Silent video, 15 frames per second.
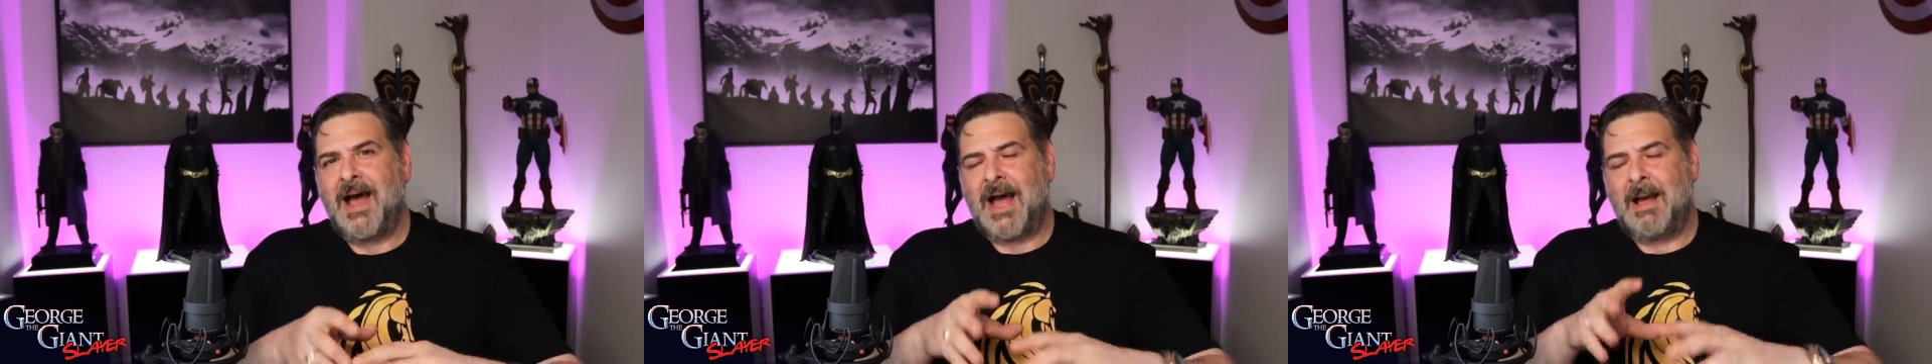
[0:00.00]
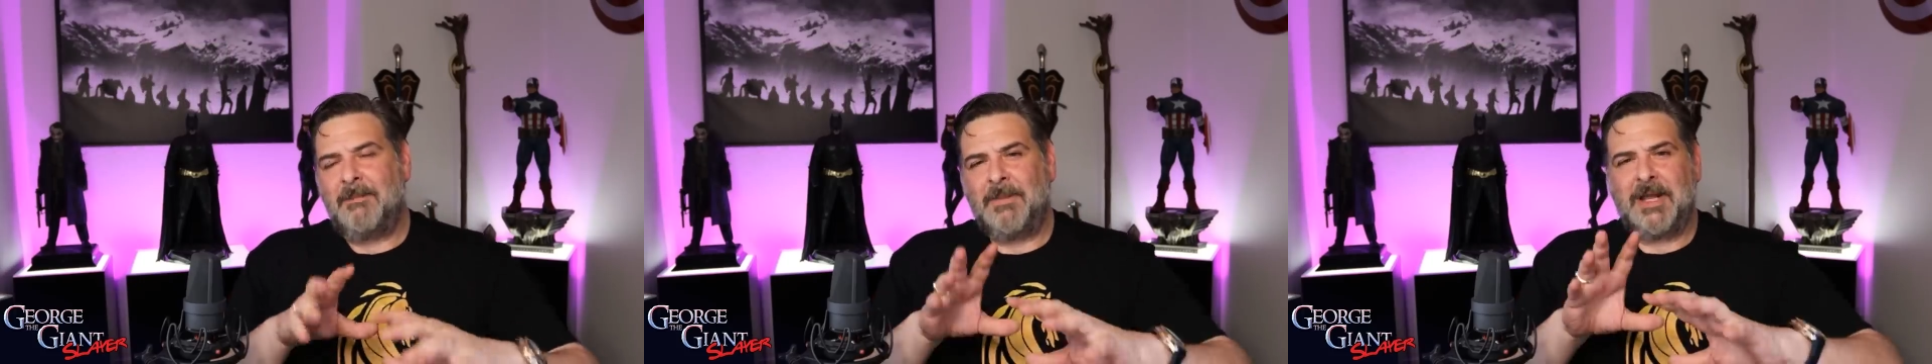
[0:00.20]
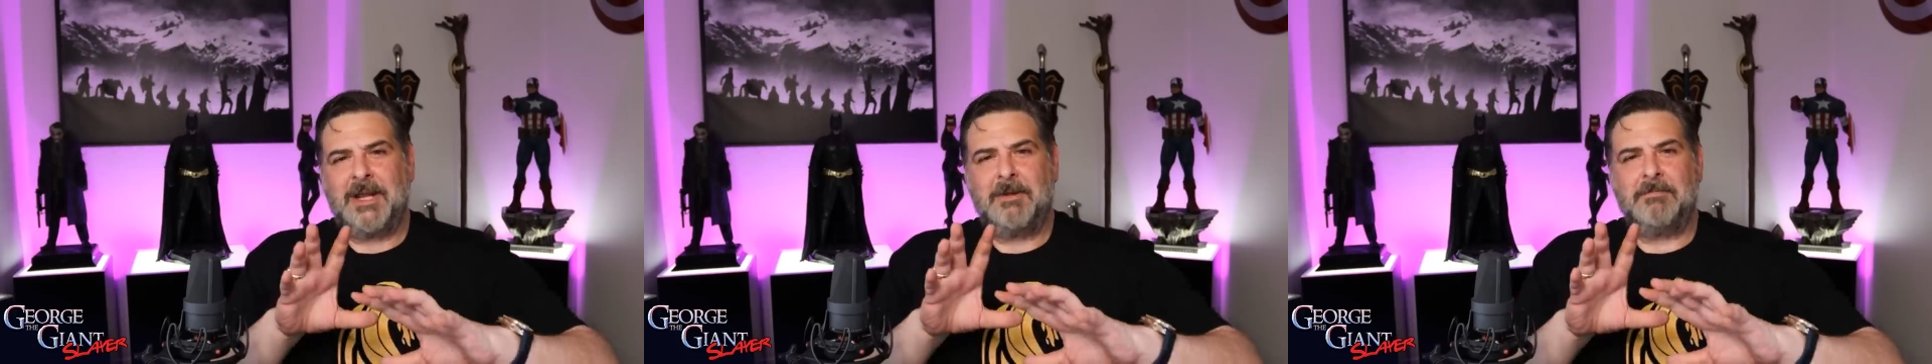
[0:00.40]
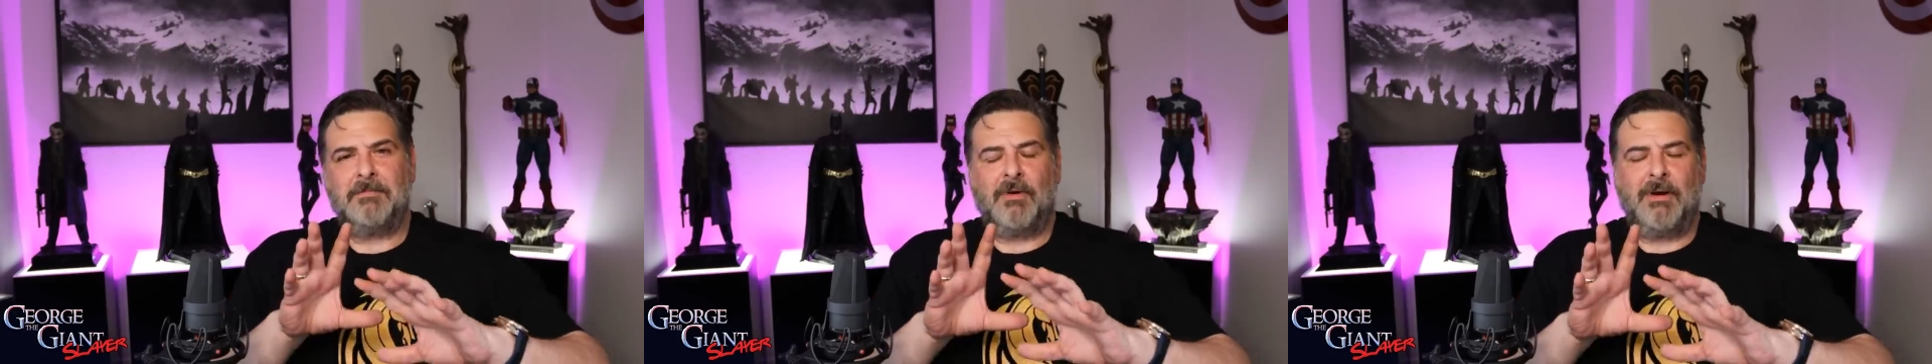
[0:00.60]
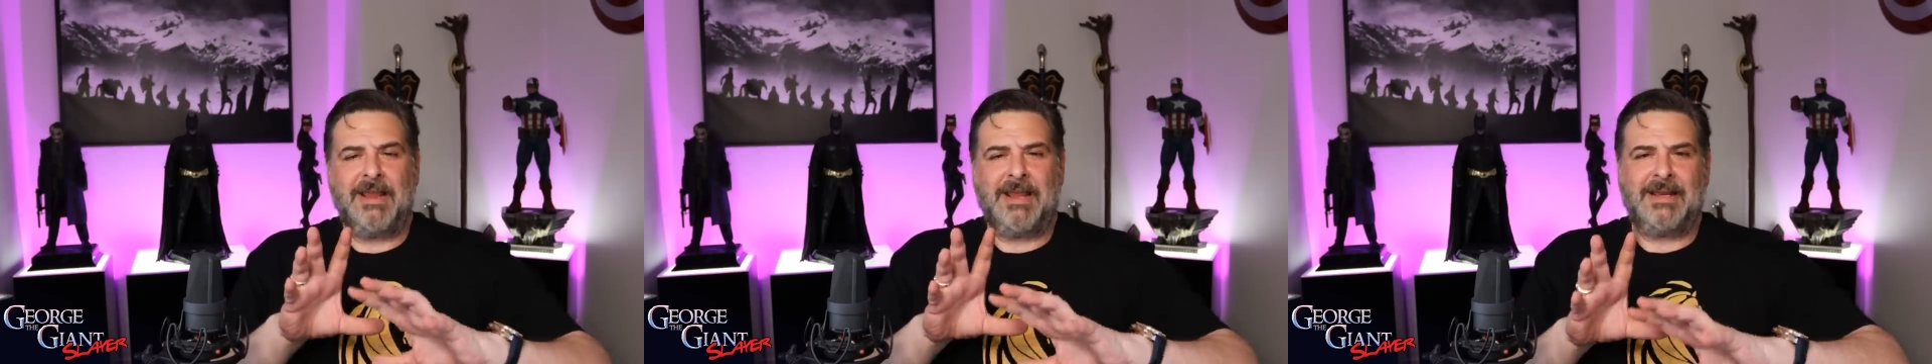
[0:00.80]
I'm going to
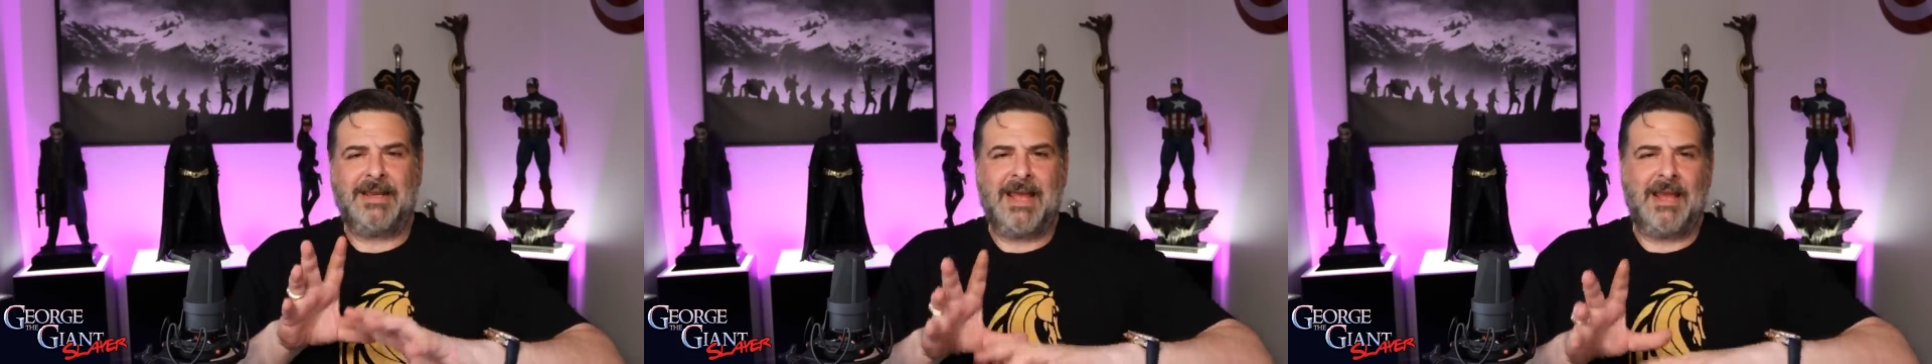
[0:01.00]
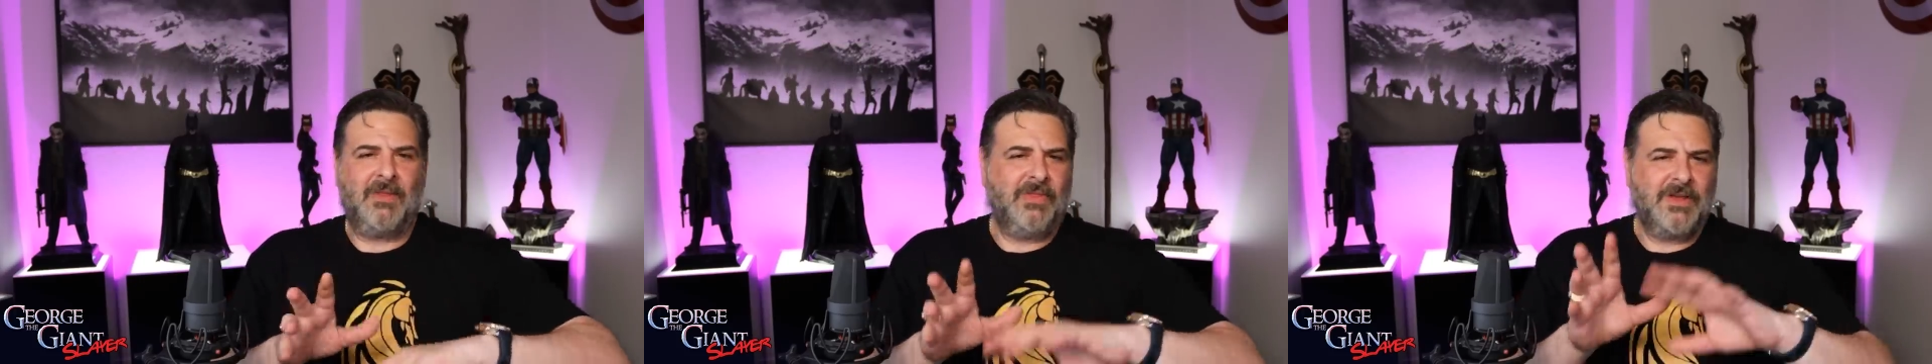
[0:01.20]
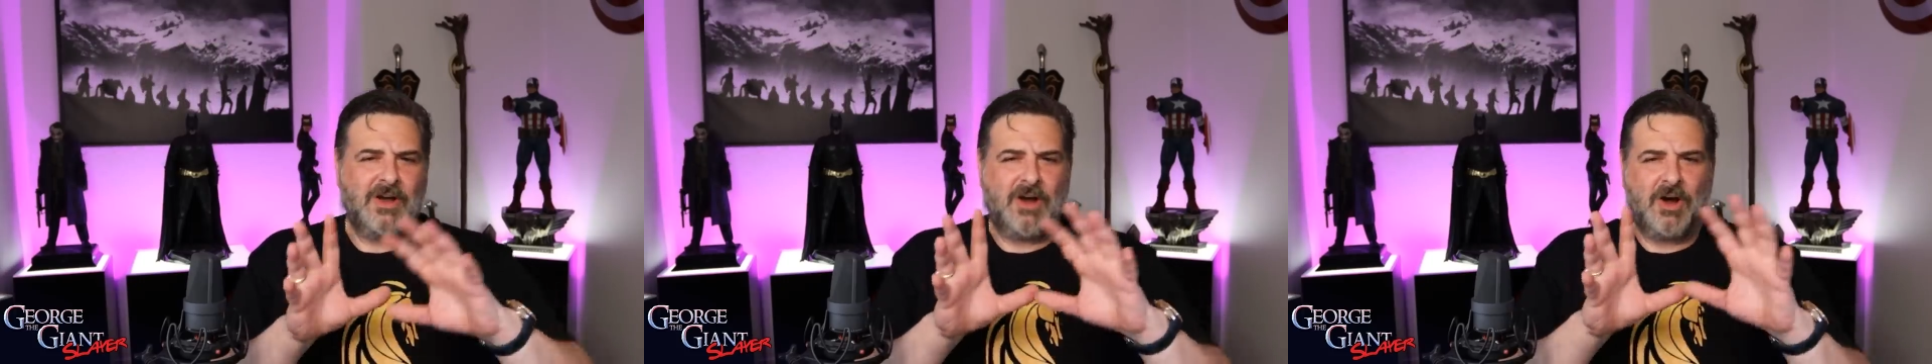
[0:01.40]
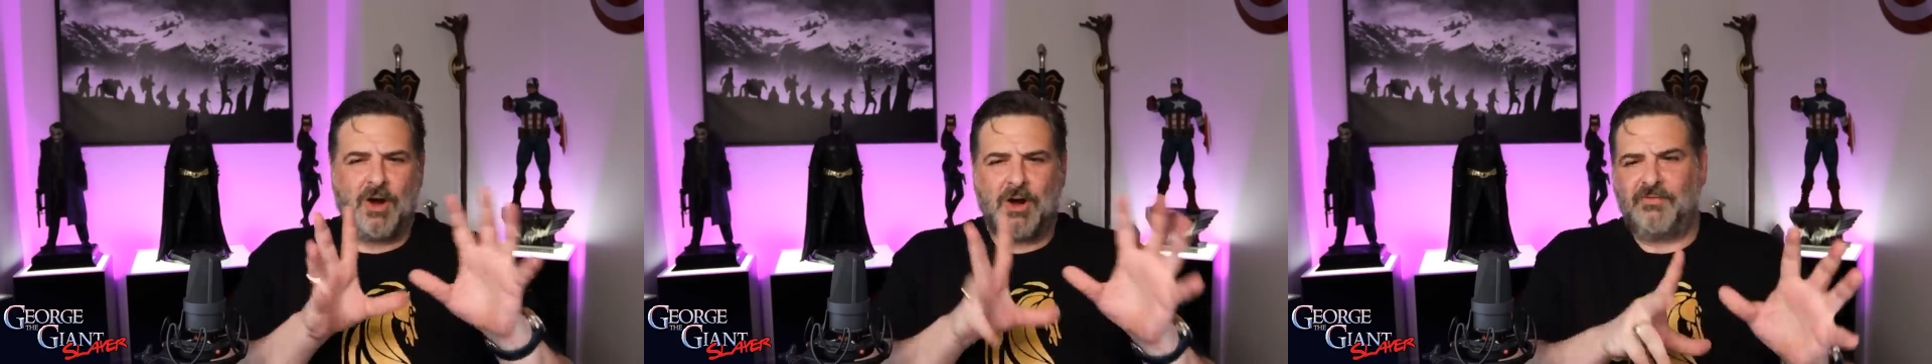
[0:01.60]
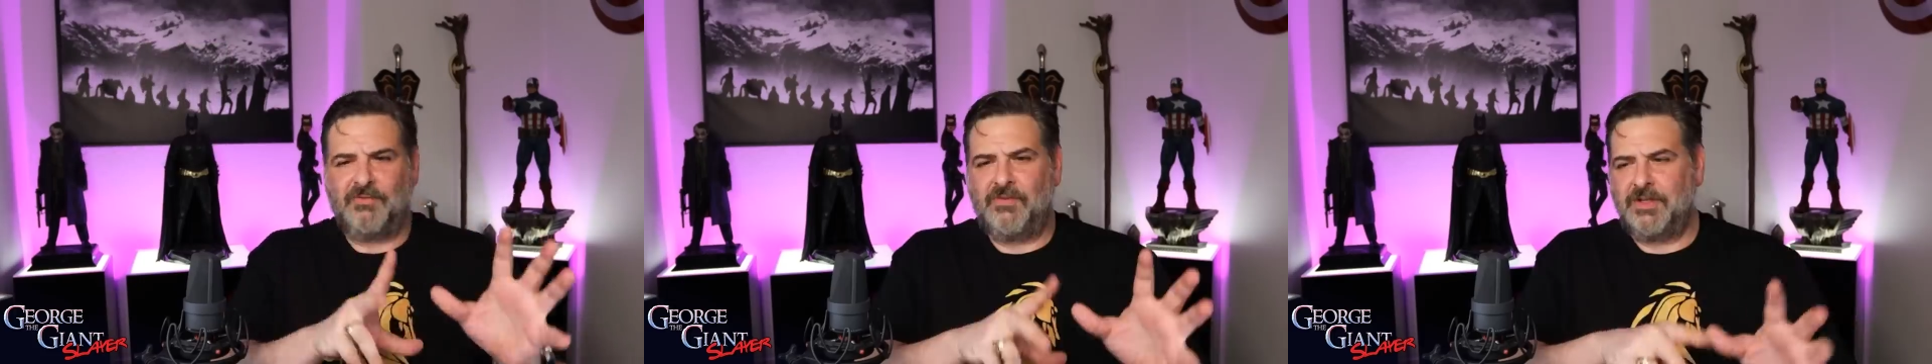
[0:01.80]
break down the
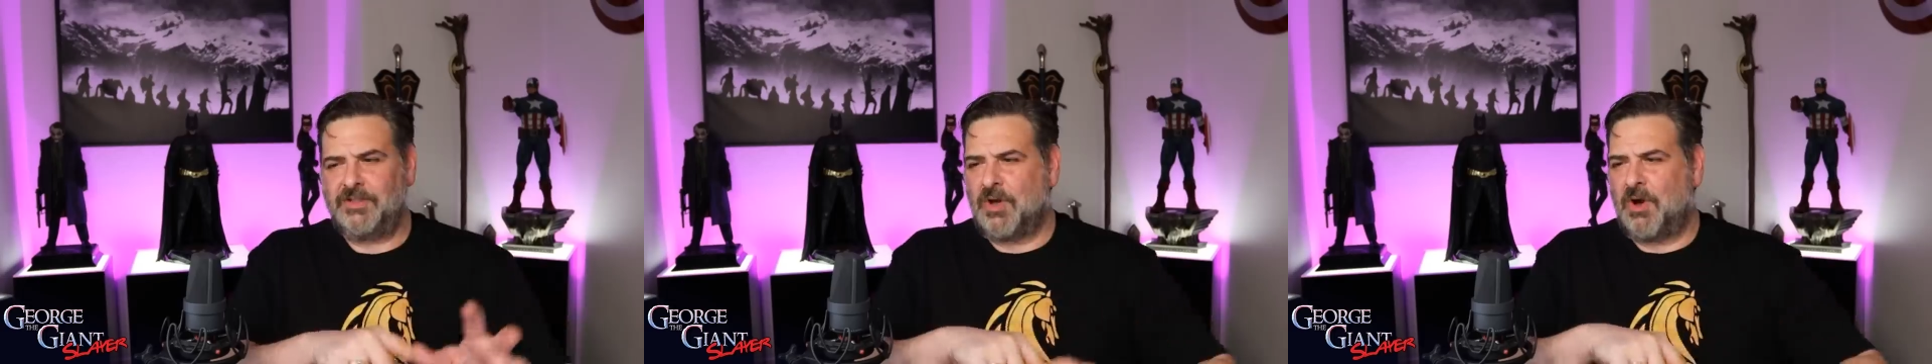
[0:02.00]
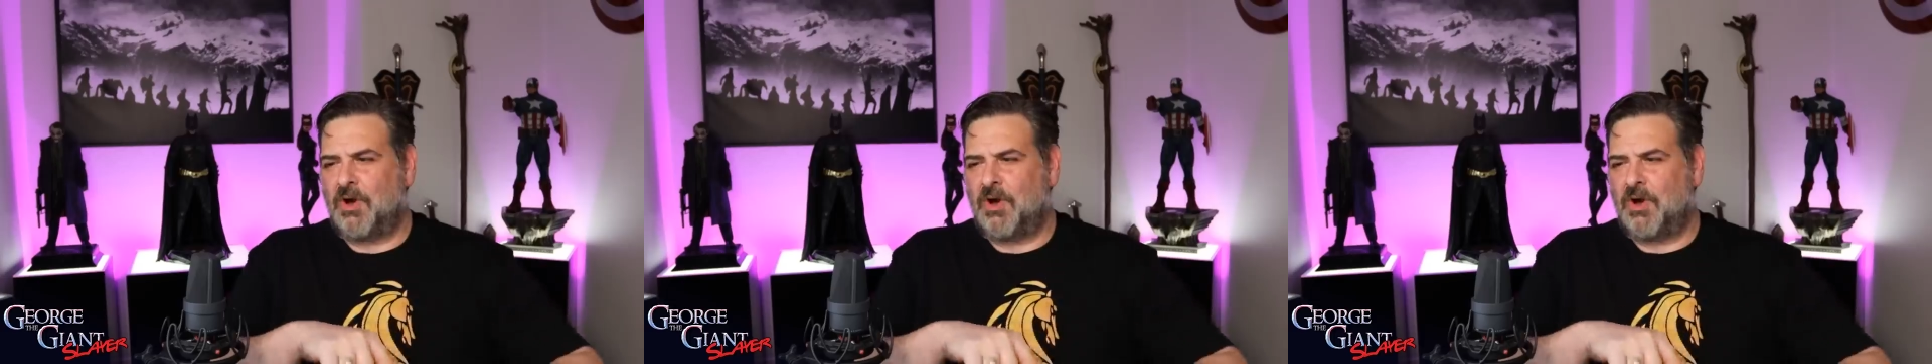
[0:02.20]
Harfoots,